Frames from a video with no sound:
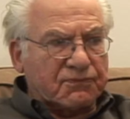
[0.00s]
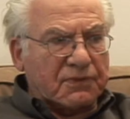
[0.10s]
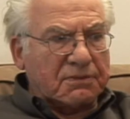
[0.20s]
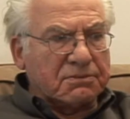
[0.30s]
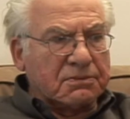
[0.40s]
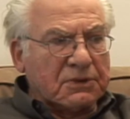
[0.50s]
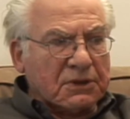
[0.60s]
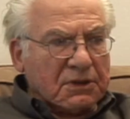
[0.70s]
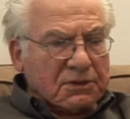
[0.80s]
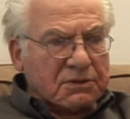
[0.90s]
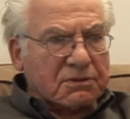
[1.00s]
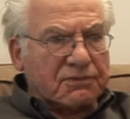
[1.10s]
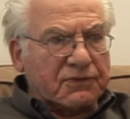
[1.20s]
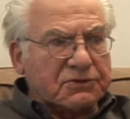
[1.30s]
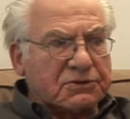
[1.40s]
from mm -hmm. the
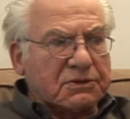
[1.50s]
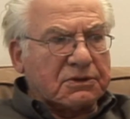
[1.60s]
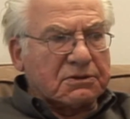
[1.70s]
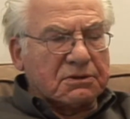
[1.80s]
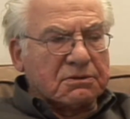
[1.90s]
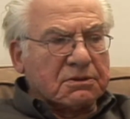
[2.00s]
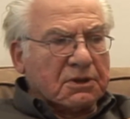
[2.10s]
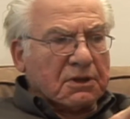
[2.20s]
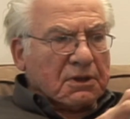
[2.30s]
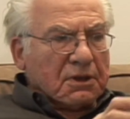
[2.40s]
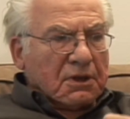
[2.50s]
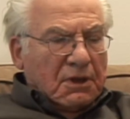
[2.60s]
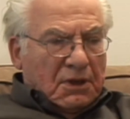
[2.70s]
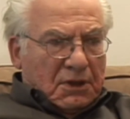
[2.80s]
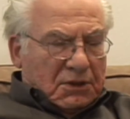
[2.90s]
university to,
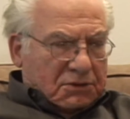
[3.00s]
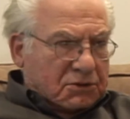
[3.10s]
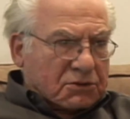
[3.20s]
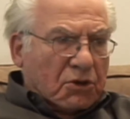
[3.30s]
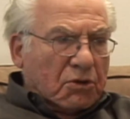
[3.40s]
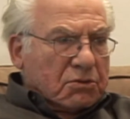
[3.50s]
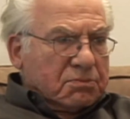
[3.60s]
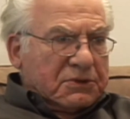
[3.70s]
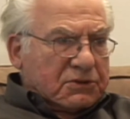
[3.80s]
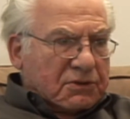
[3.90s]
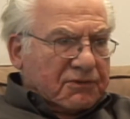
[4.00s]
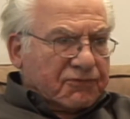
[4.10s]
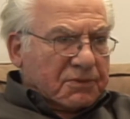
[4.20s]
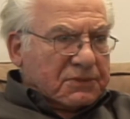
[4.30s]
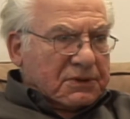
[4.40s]
to code material
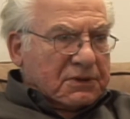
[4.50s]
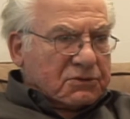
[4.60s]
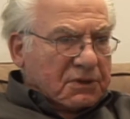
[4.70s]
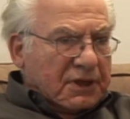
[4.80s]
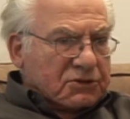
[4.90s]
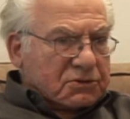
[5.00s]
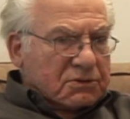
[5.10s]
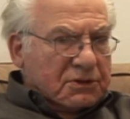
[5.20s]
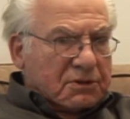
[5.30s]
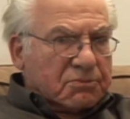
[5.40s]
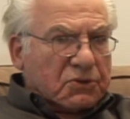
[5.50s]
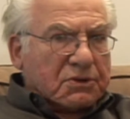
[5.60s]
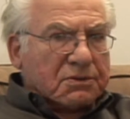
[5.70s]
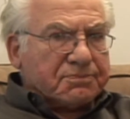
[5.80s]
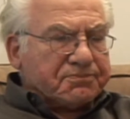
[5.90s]
from the International
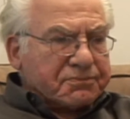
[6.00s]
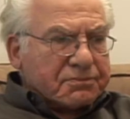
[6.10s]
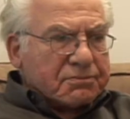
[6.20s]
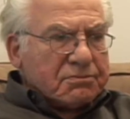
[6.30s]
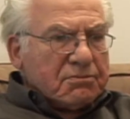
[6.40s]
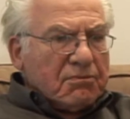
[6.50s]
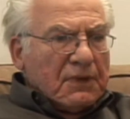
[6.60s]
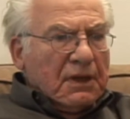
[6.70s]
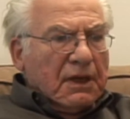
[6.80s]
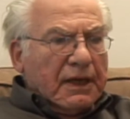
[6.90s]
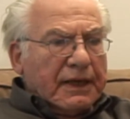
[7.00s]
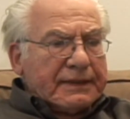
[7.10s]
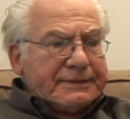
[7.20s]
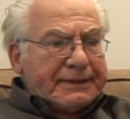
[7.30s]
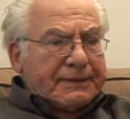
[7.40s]
Yearbook
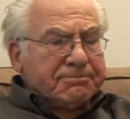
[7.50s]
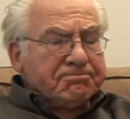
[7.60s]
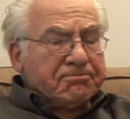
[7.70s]
and um,